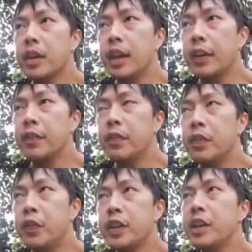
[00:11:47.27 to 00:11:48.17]
like
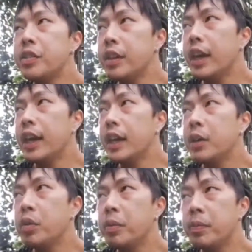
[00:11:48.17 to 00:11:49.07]
for yesterday
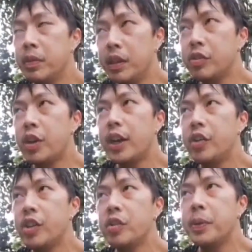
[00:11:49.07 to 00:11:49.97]
this
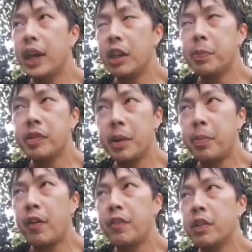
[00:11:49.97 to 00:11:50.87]
strategy would be 80%
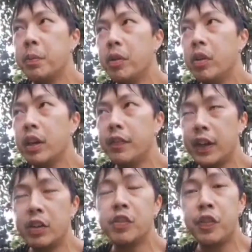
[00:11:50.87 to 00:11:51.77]
profitable if I
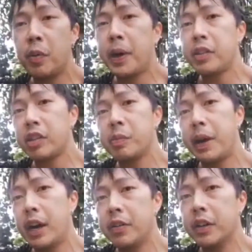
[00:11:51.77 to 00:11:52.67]
use 4 bars
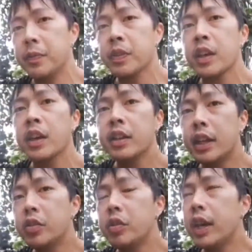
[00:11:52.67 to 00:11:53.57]
expiry.
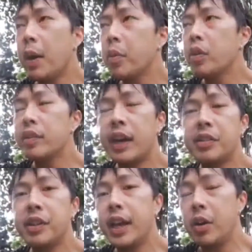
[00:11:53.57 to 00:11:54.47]
Then today I'm going to
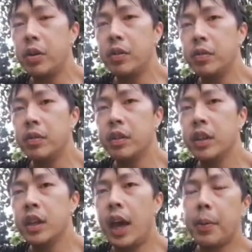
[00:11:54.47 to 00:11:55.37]
test it out.
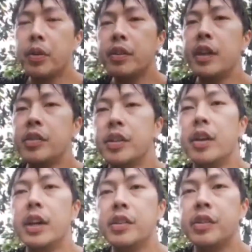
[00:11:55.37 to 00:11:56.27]
I'm going to test it
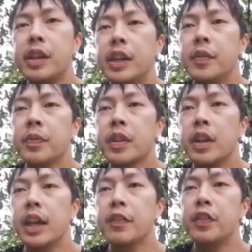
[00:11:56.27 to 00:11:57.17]
out and see,
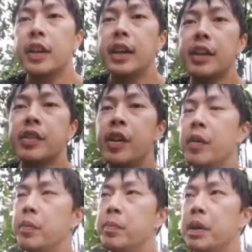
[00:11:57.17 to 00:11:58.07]
like for the next,
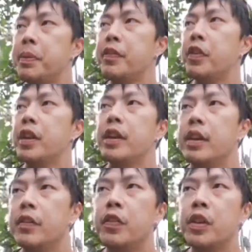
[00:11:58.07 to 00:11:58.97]
maybe for
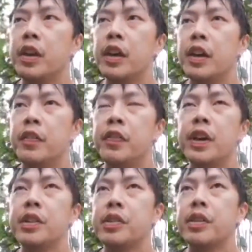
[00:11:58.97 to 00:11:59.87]
the
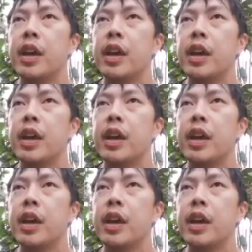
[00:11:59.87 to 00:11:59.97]
first,